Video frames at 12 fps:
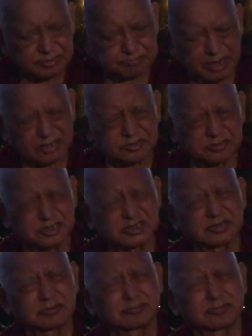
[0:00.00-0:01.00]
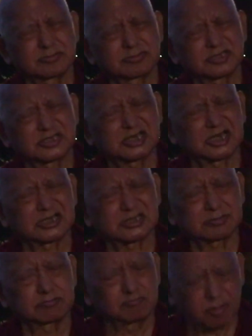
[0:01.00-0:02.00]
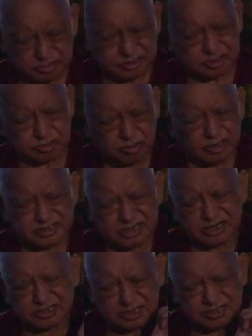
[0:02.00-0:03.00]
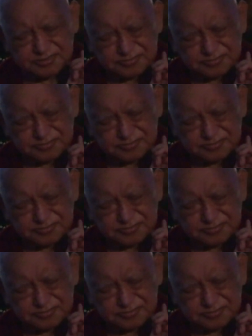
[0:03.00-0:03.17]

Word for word: about you, cherish the most your deity.